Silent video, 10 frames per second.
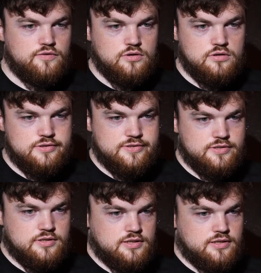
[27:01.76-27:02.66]
course,
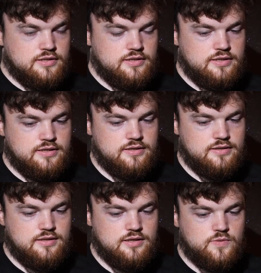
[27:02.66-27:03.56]

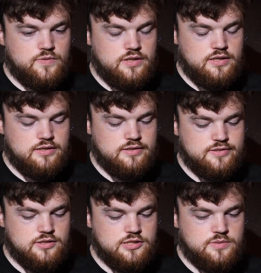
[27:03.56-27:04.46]
like we
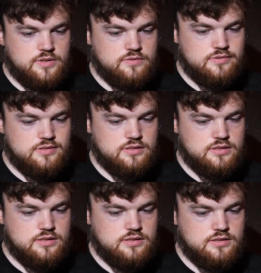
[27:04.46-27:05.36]
talked about
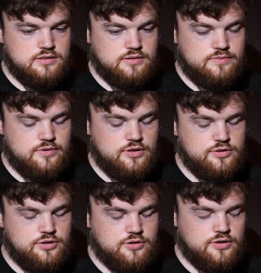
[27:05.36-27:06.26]

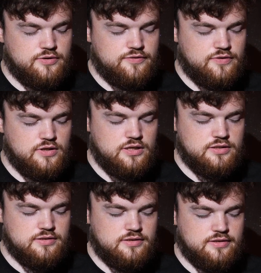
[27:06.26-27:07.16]
learning curve in